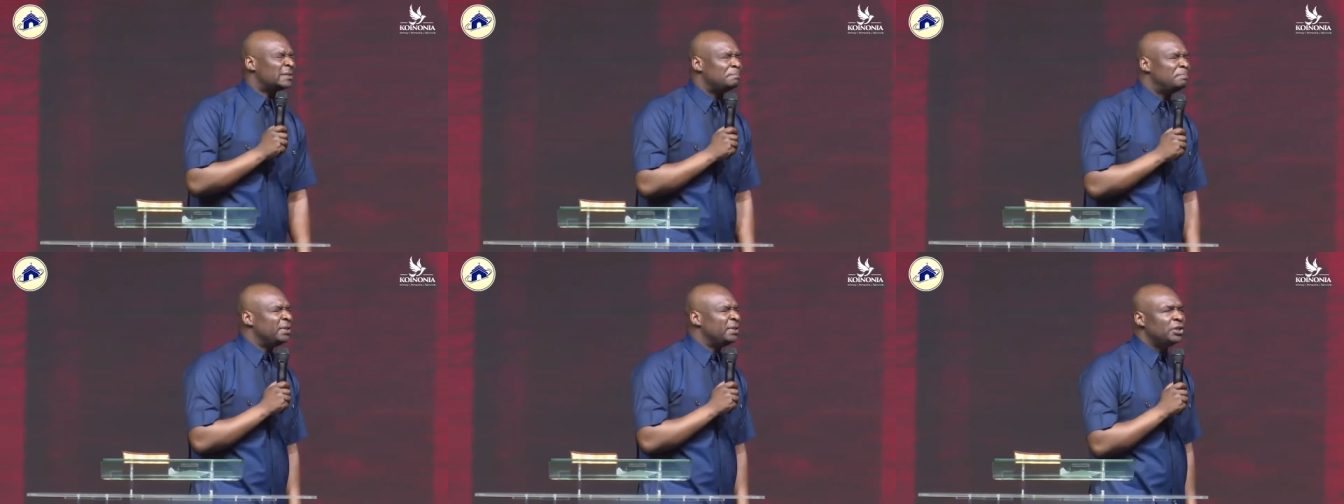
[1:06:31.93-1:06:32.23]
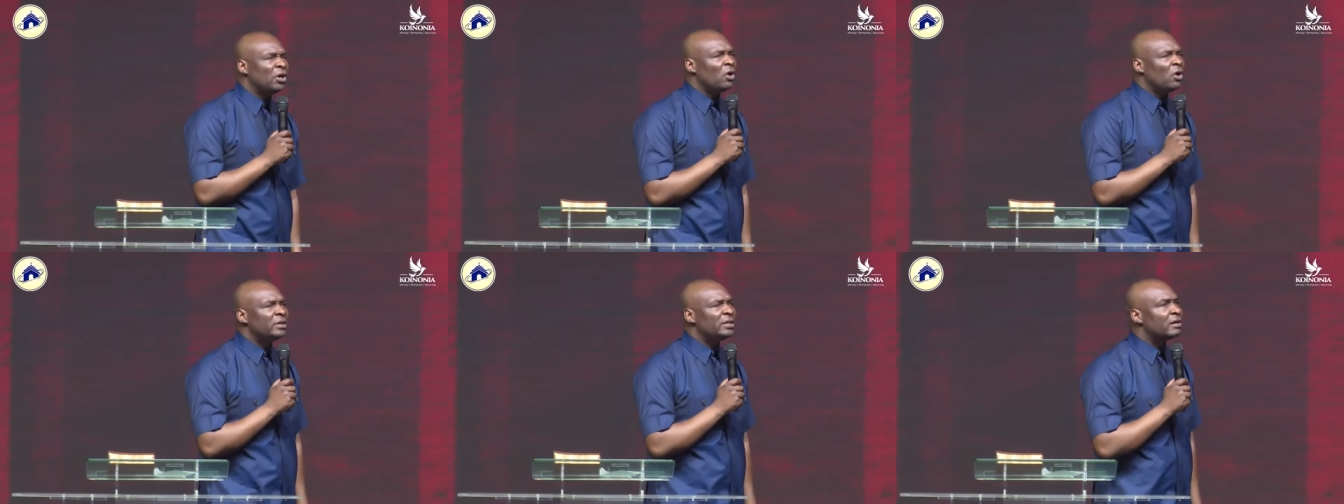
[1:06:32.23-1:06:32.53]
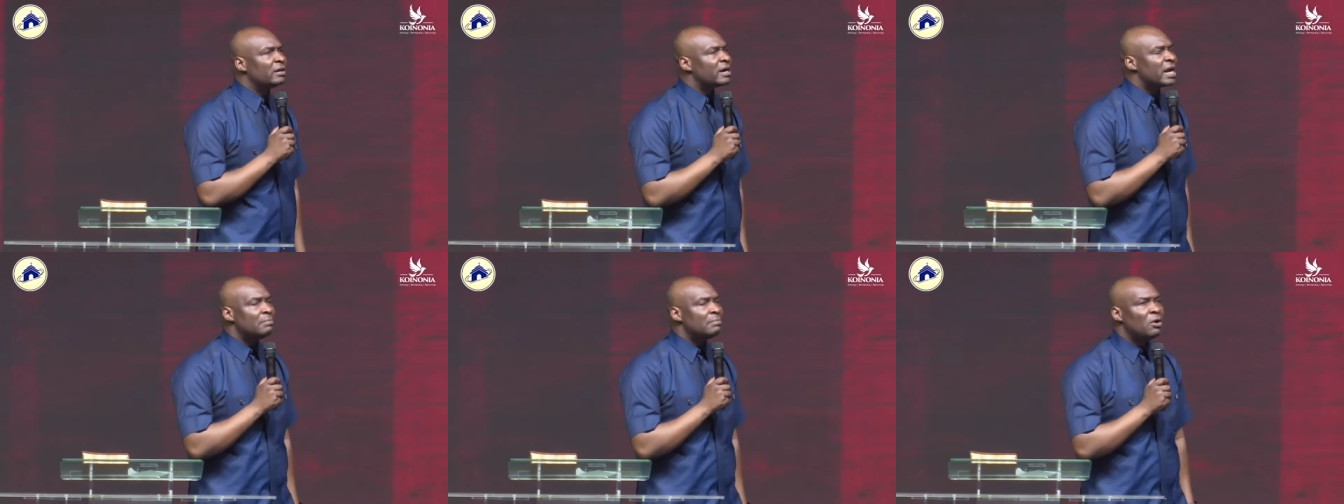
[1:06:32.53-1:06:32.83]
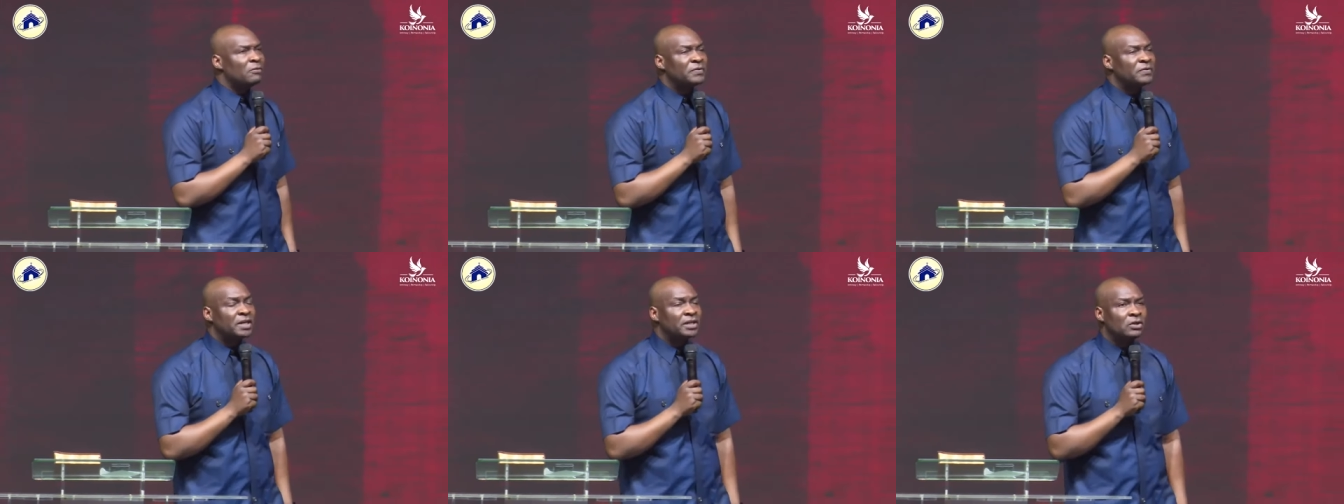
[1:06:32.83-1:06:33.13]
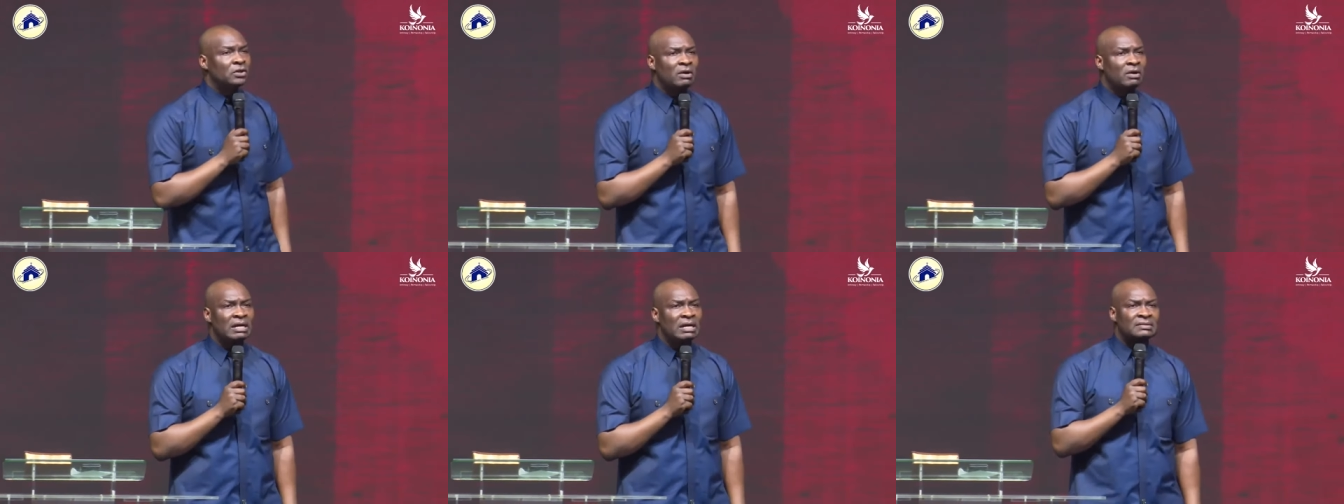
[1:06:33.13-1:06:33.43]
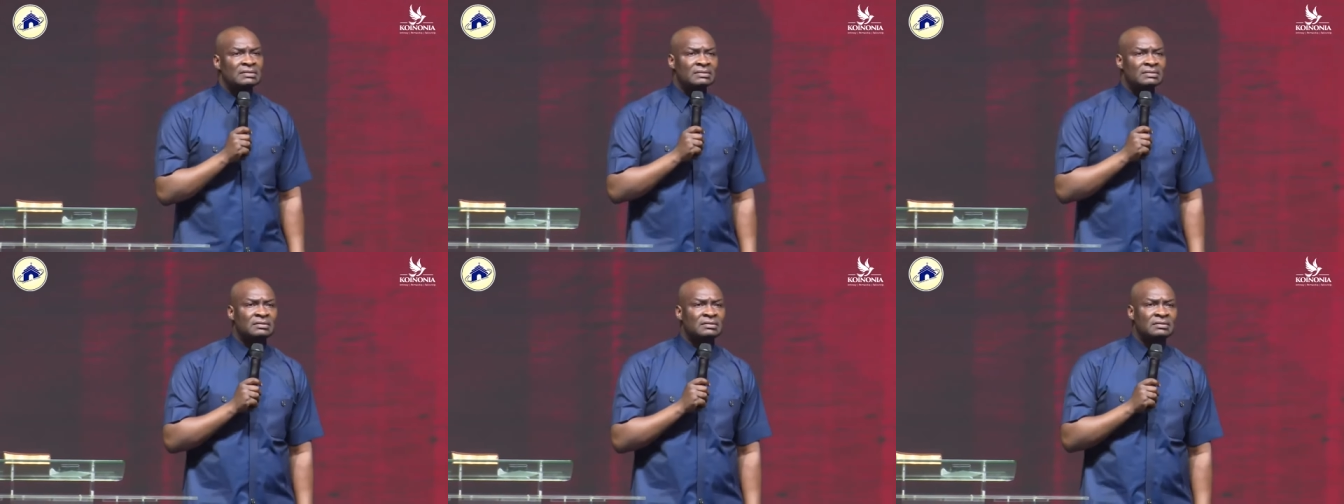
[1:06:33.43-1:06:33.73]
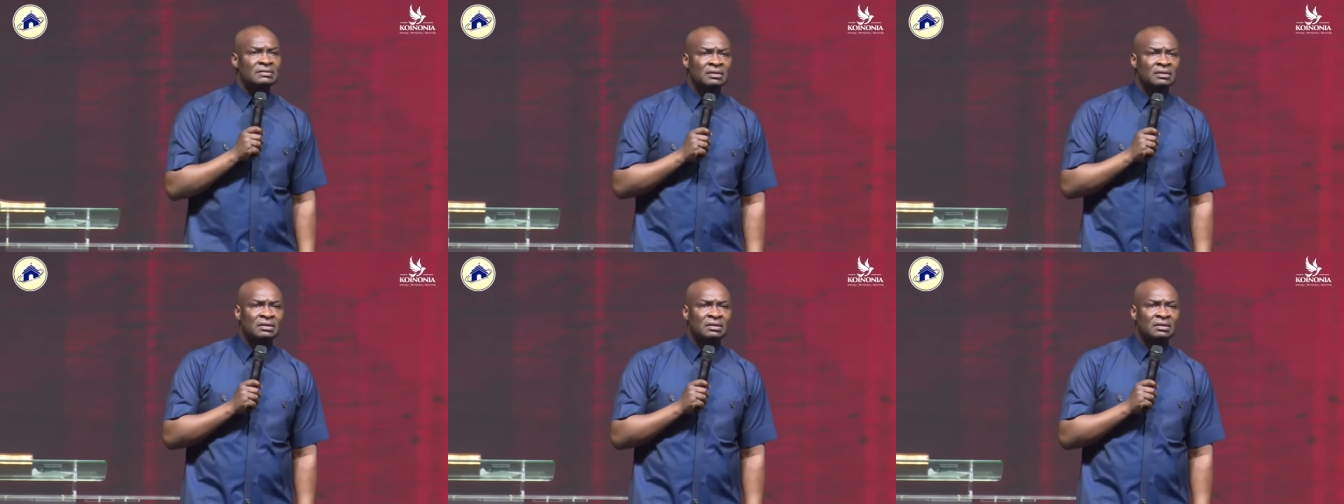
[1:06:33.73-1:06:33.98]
beyond the realm of ignorance.